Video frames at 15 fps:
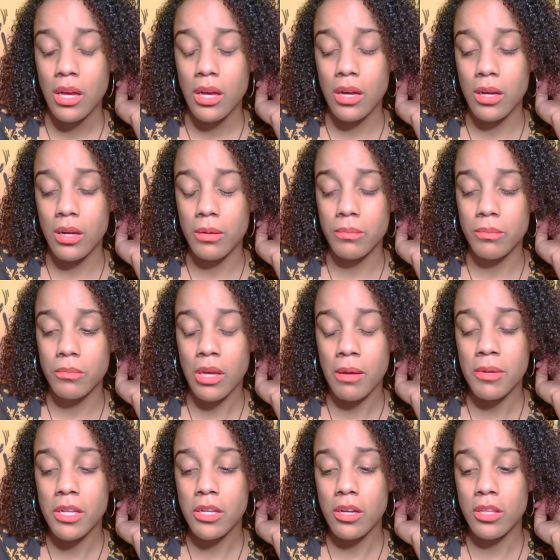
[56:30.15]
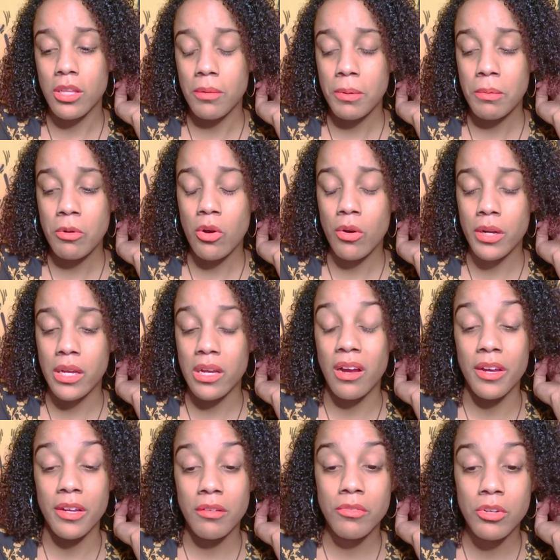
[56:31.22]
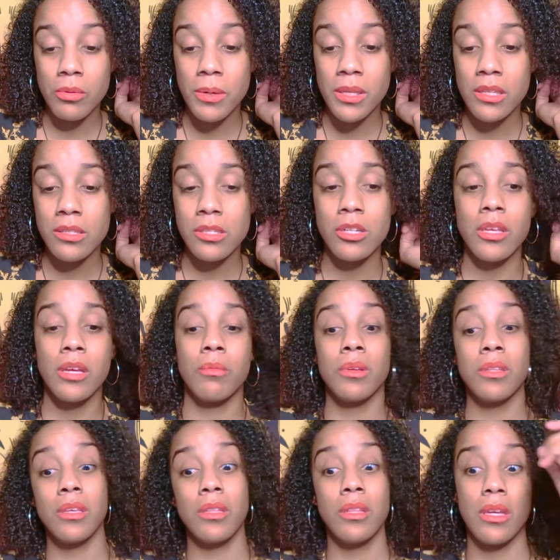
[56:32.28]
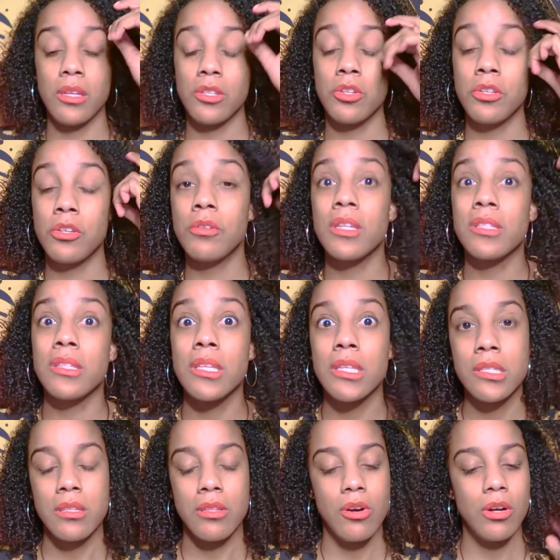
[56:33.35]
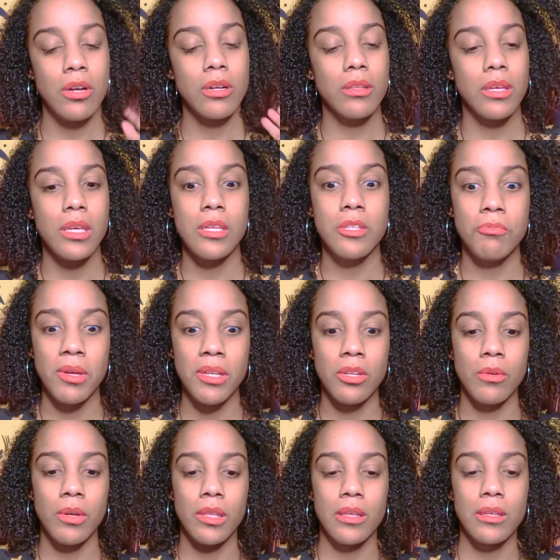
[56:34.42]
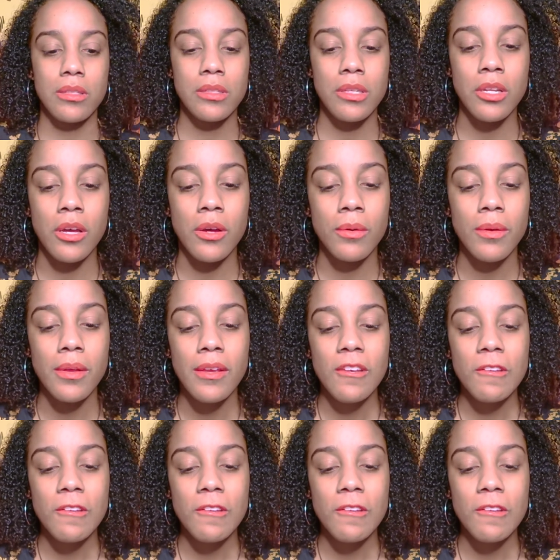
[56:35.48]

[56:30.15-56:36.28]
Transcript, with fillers: um, I mean a lot of people already kind of knew about this they're like really like it took you guys this long like he's been doing this you know